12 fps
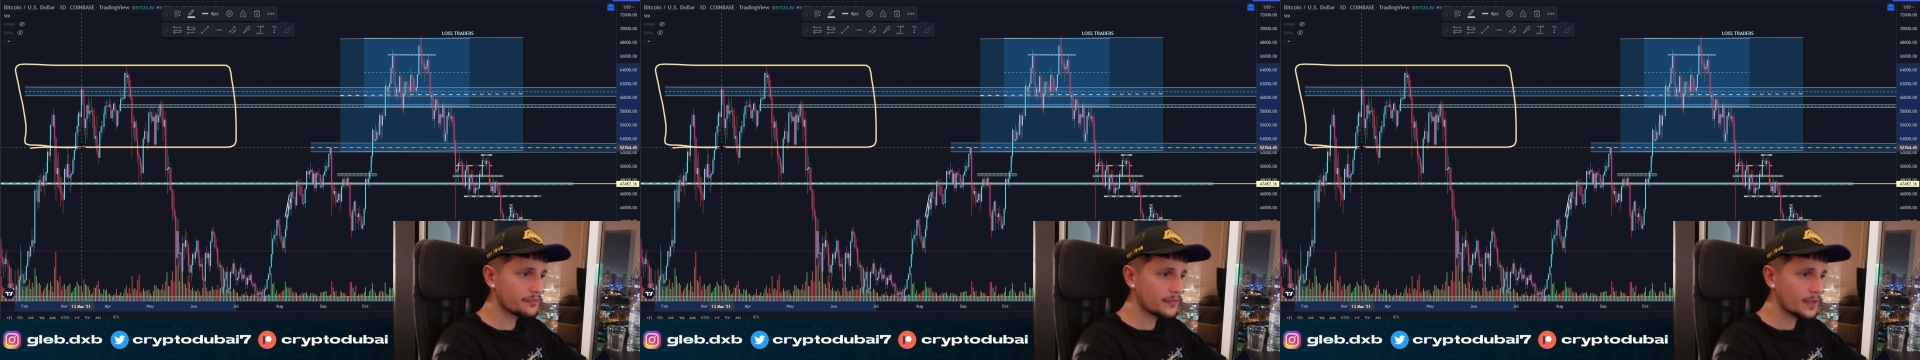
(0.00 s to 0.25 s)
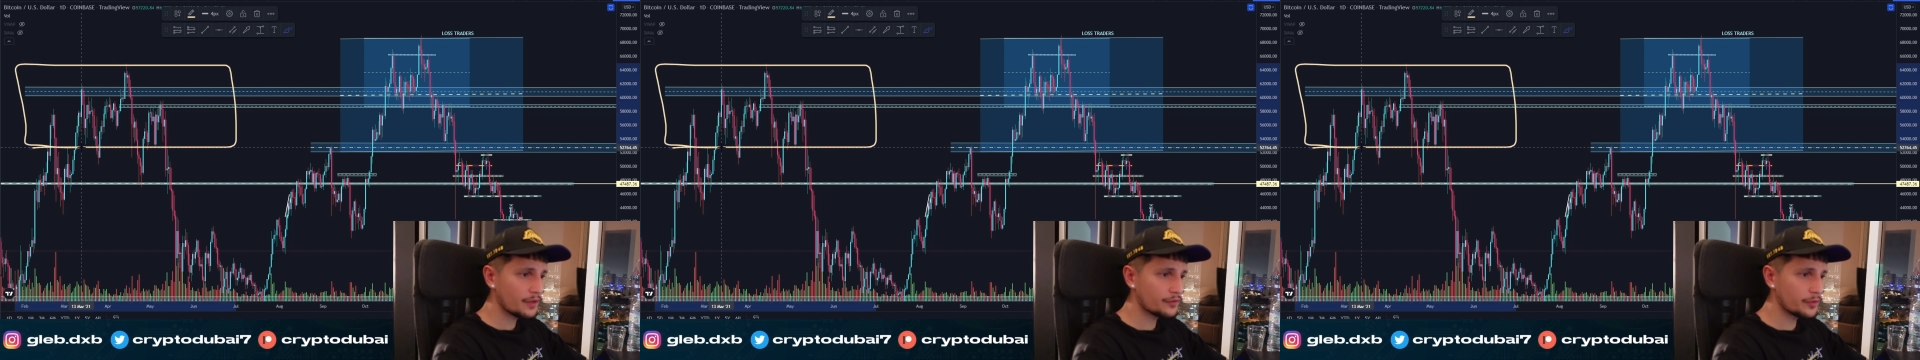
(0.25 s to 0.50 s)

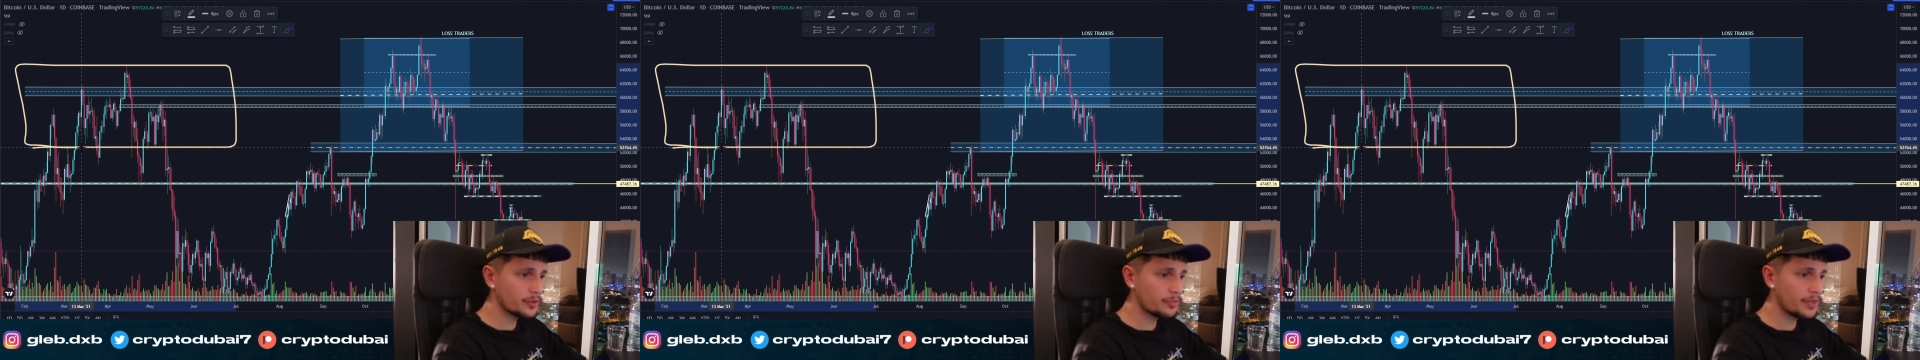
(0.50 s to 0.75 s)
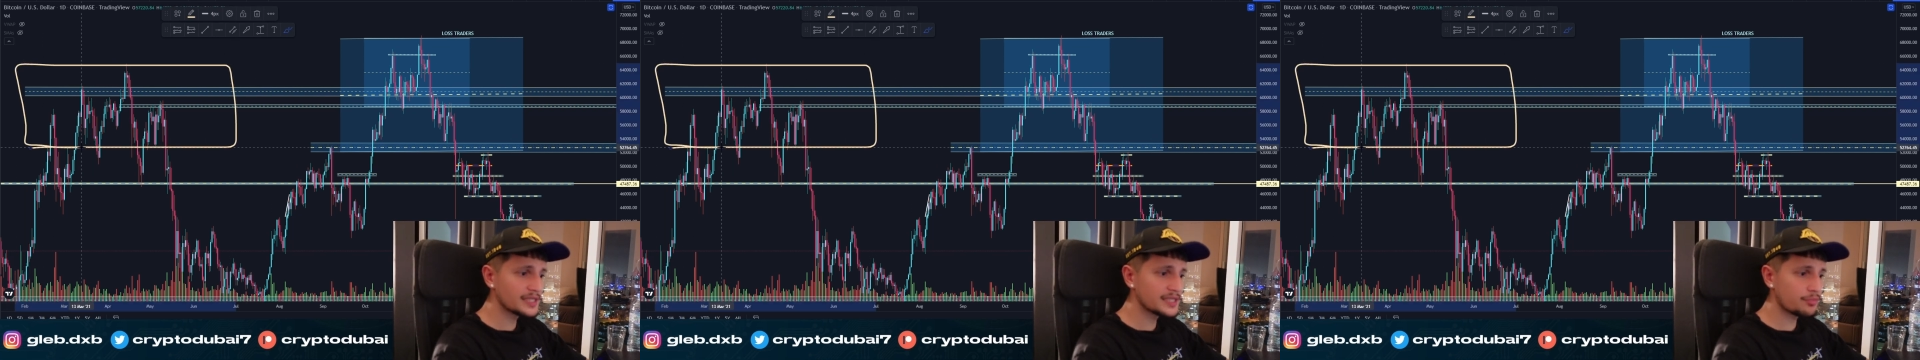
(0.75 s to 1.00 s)
from the
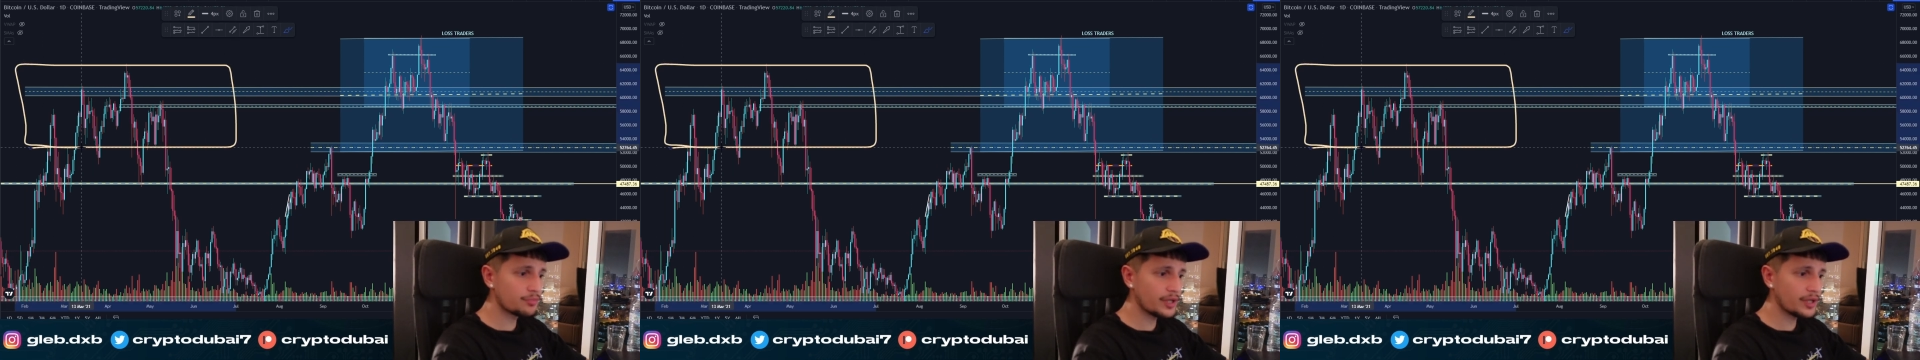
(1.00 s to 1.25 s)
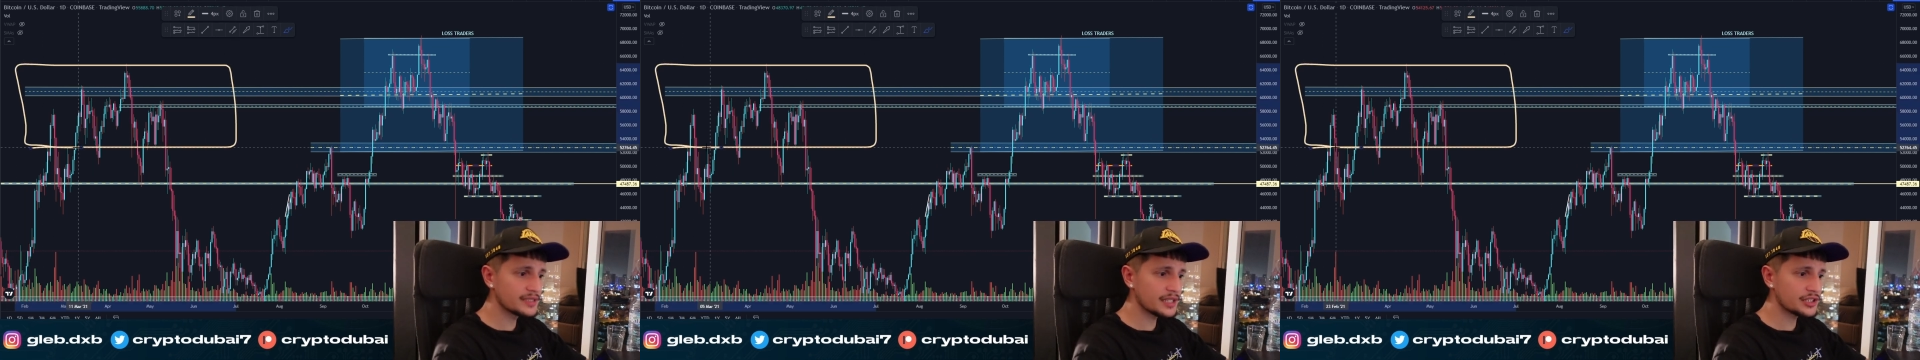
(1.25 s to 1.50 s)
past
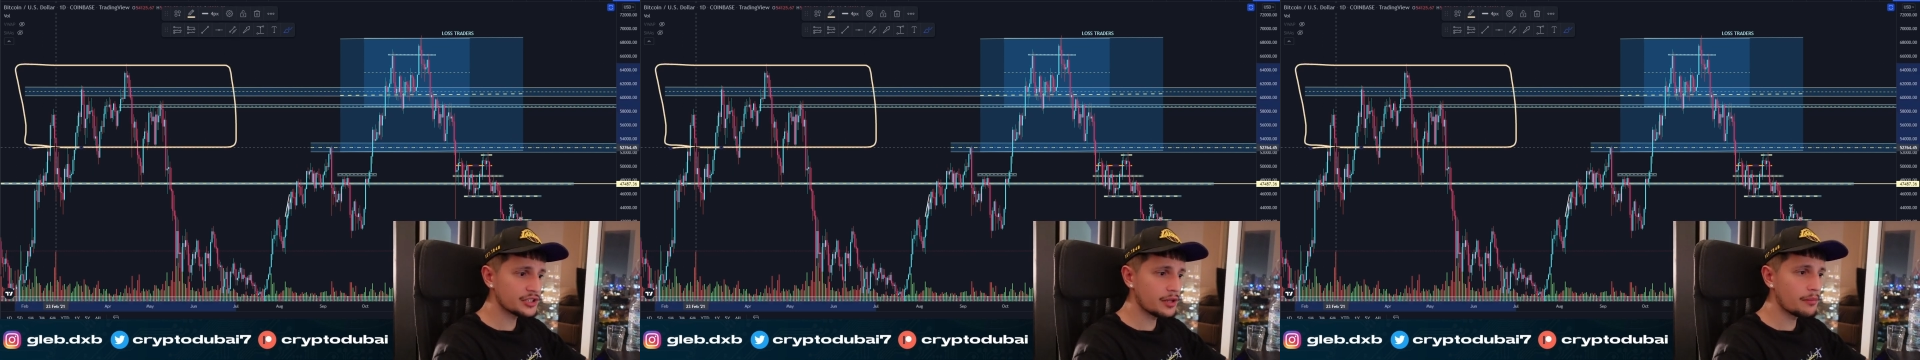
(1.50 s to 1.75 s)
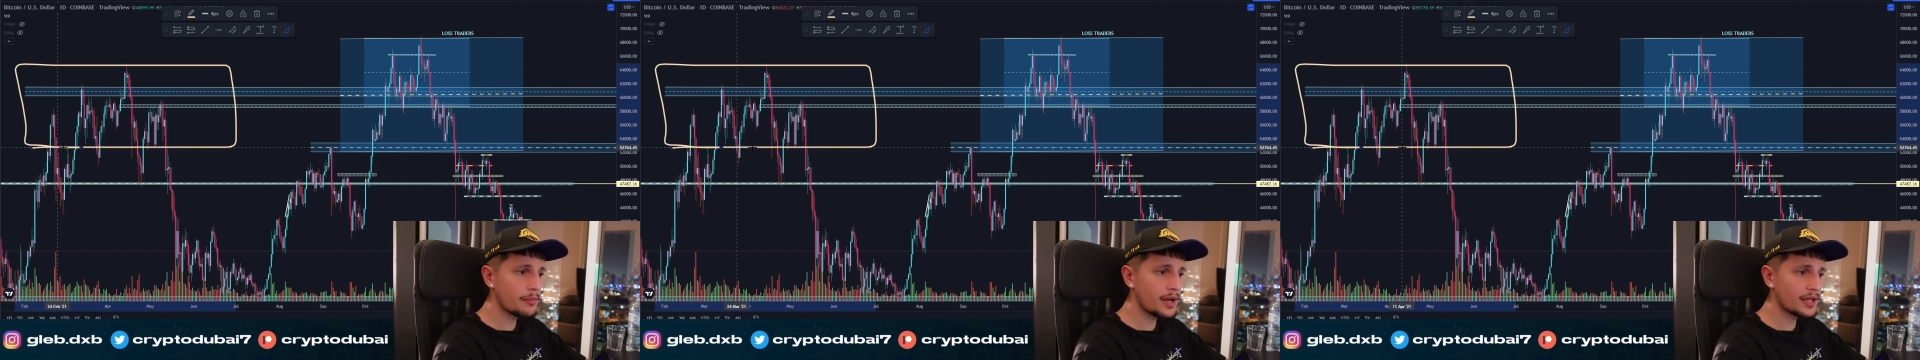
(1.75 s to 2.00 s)
price action in
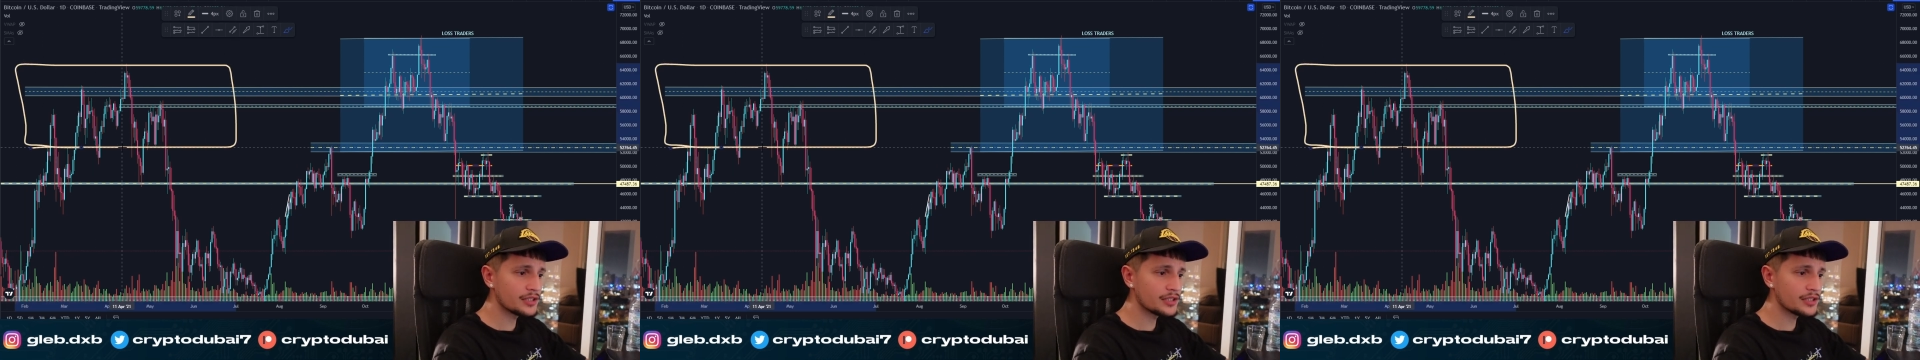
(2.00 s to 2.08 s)
March,